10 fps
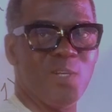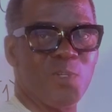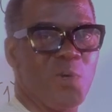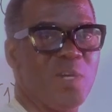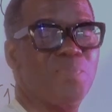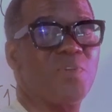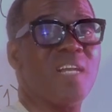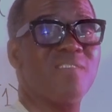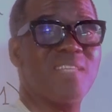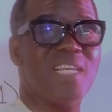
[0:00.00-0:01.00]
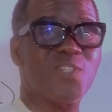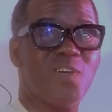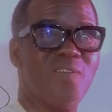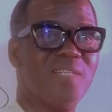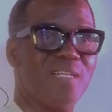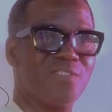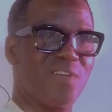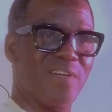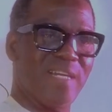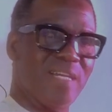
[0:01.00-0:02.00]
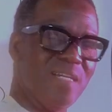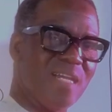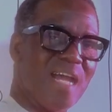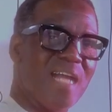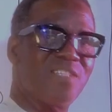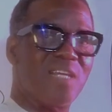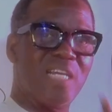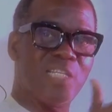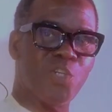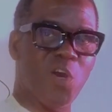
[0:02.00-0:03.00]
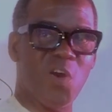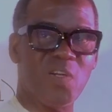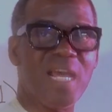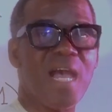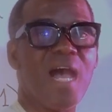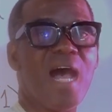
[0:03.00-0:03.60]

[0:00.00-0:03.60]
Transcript: So in pronunciation, serene and serene yod